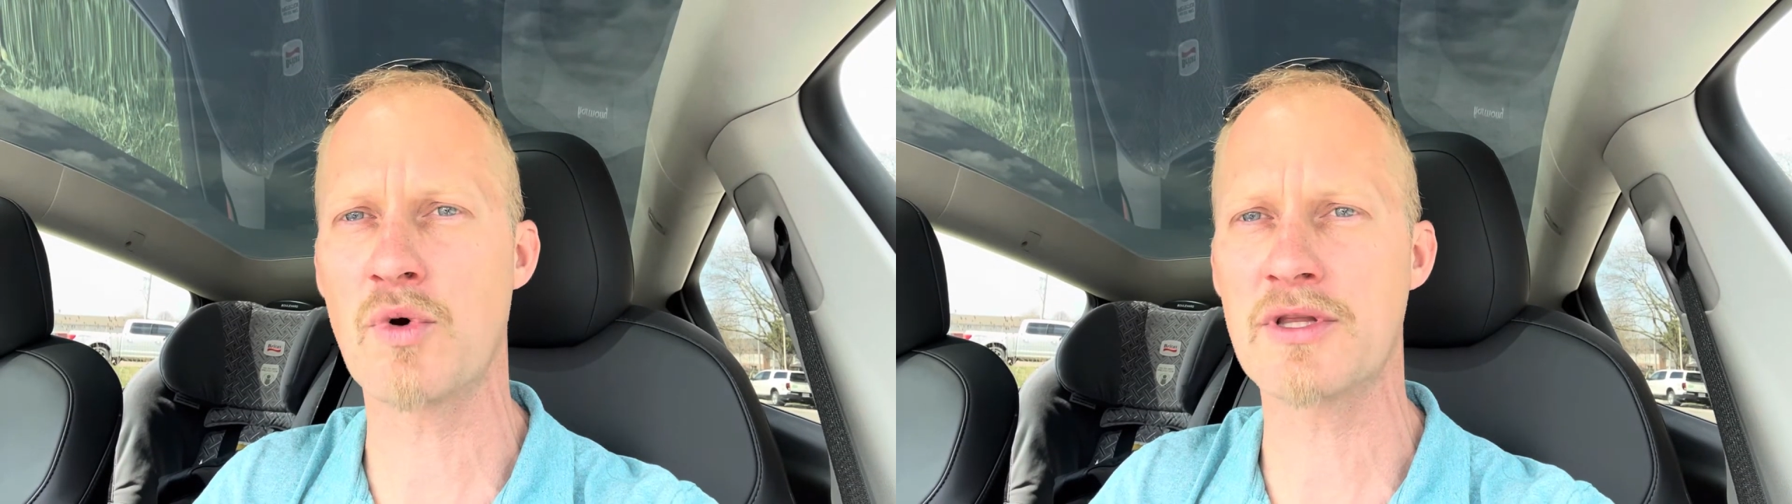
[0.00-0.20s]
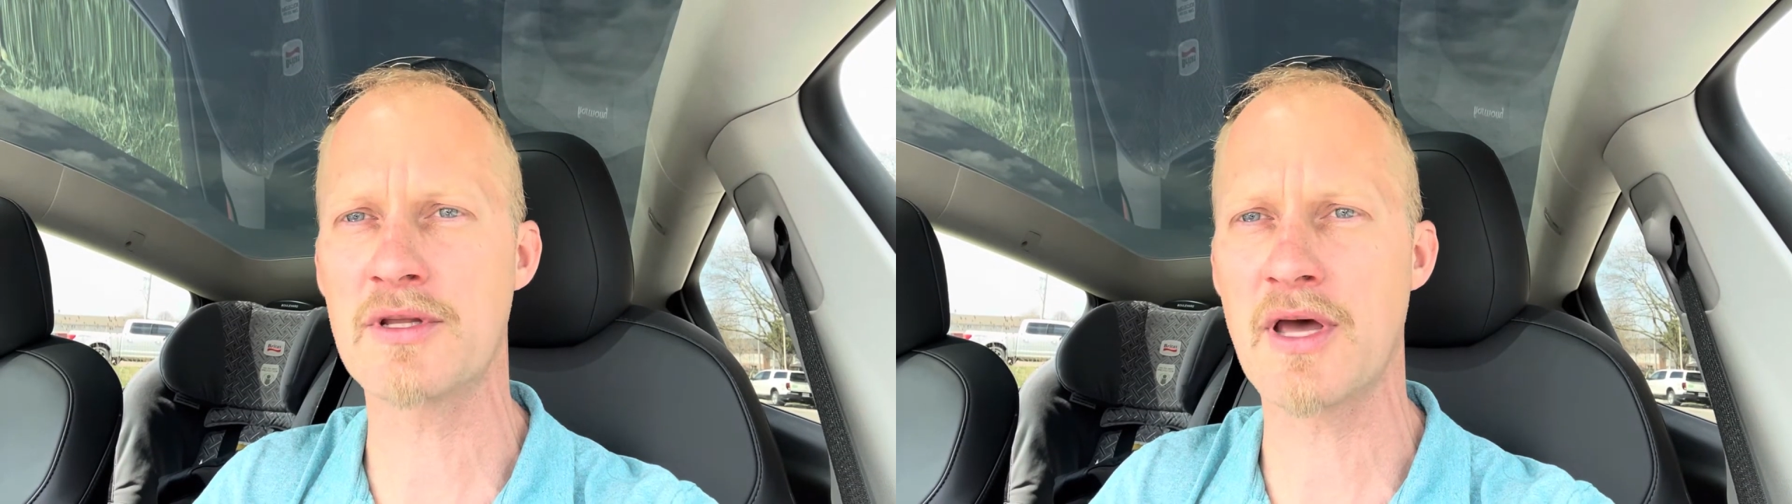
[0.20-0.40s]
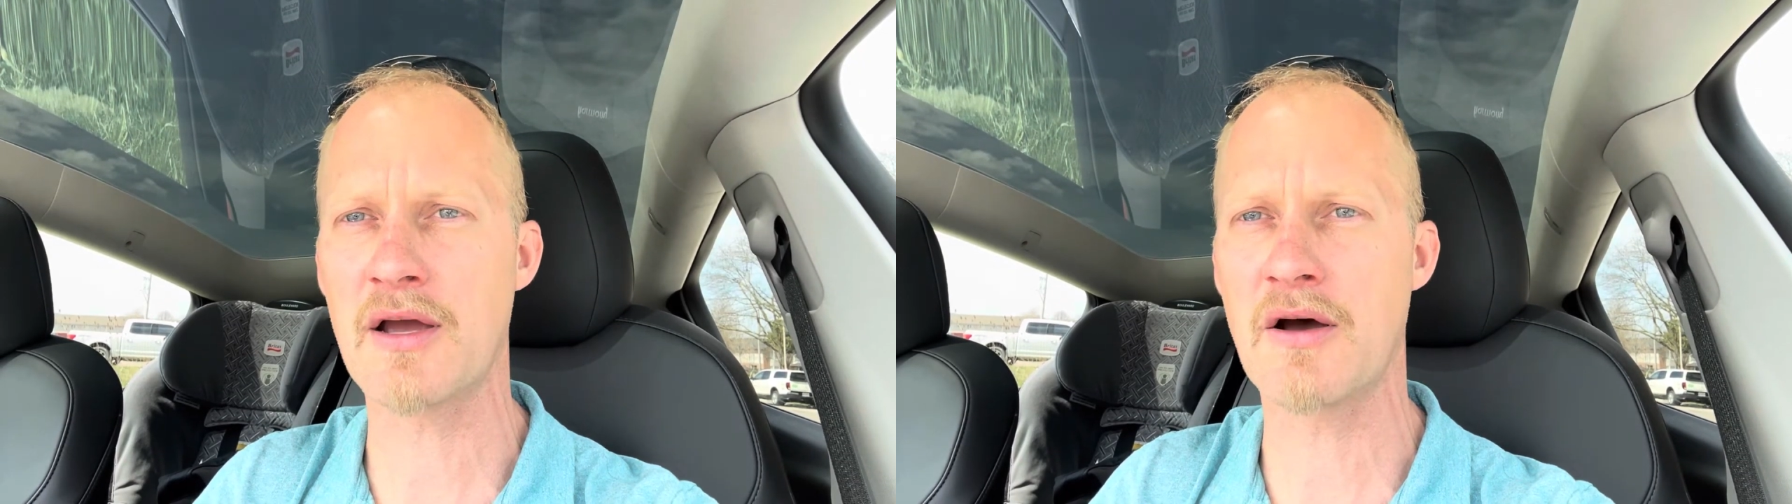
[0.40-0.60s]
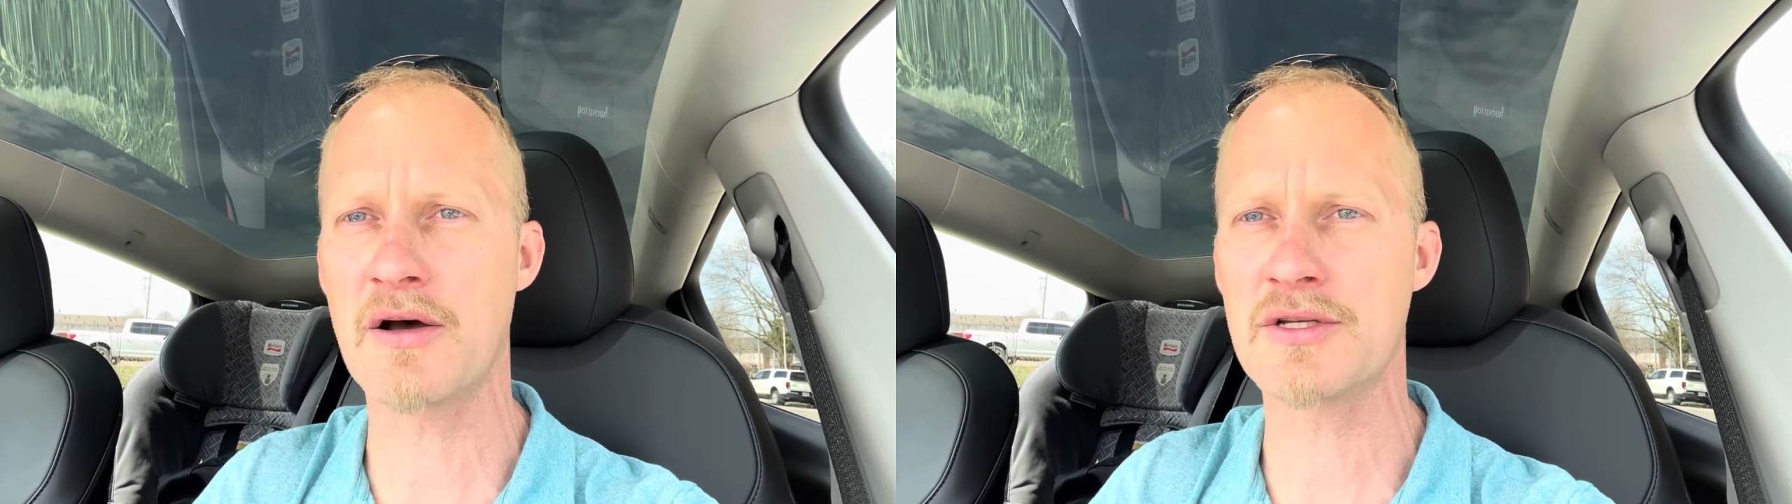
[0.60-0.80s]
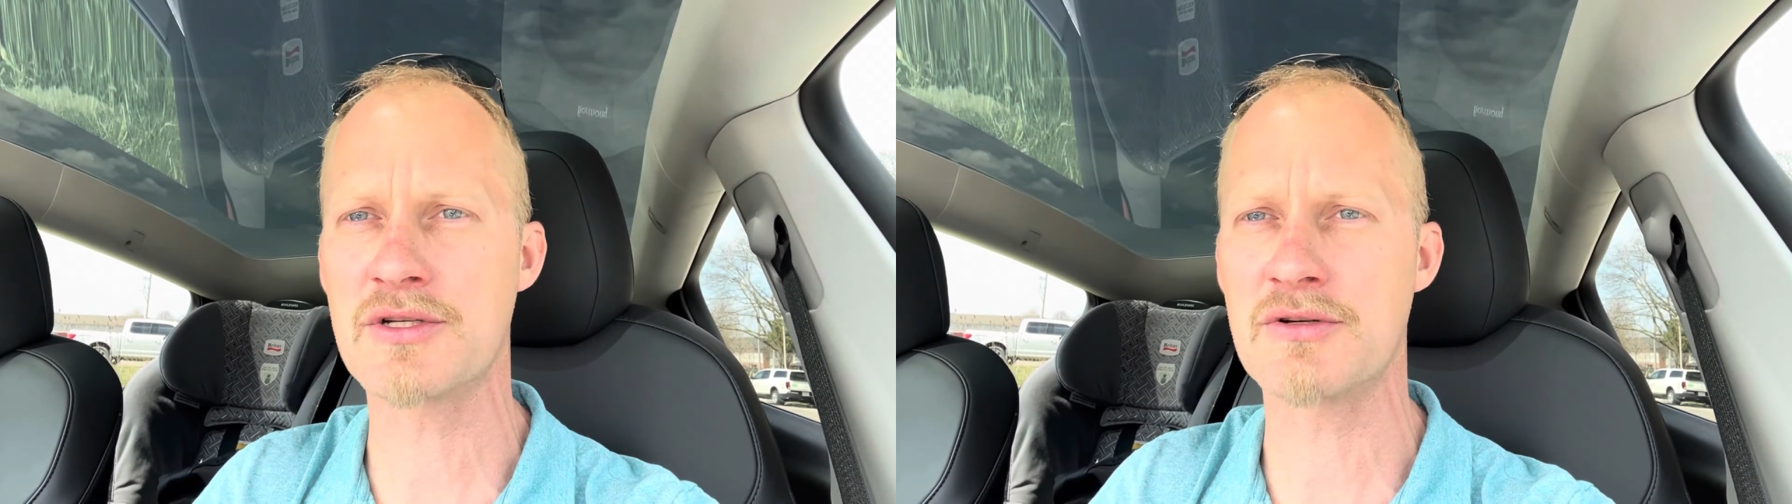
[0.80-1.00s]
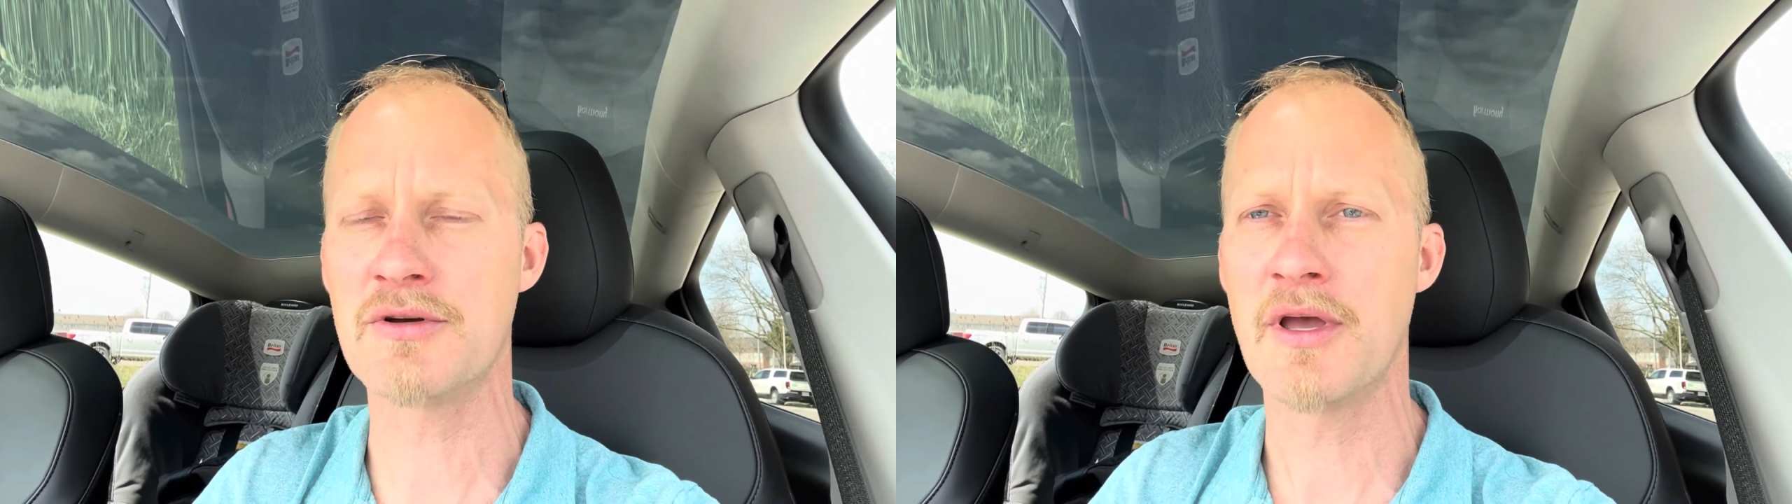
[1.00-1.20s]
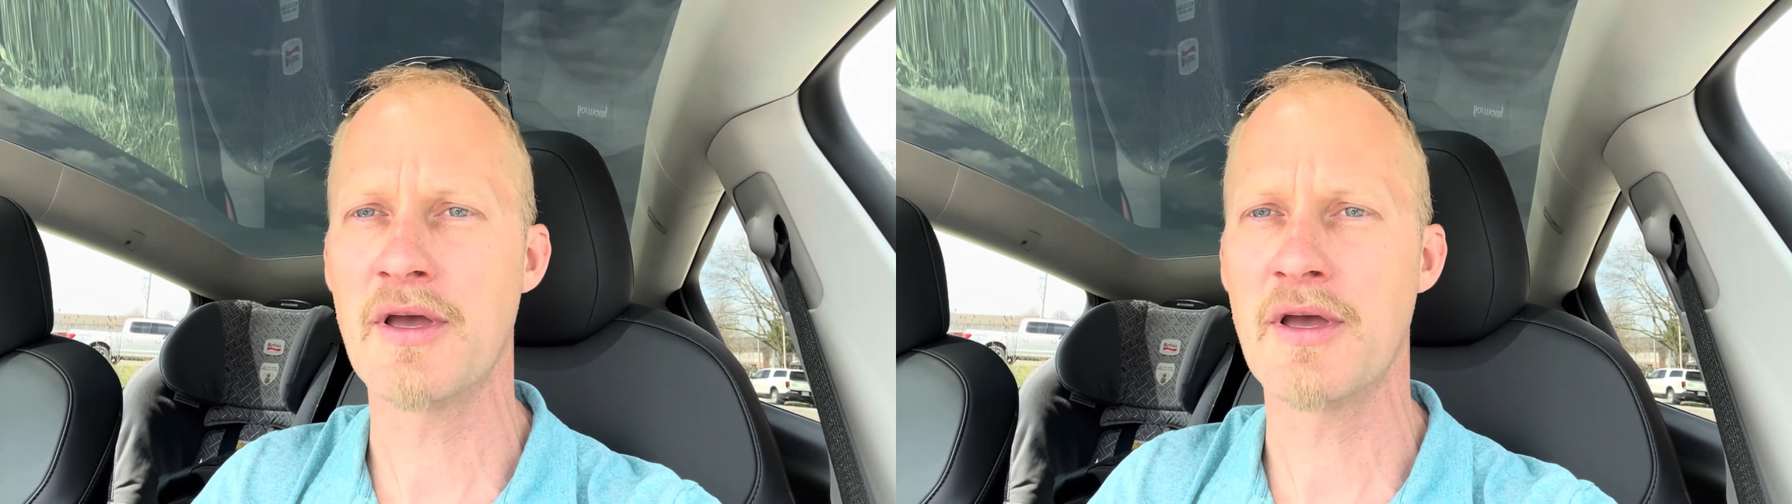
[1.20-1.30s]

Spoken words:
what did that cost you?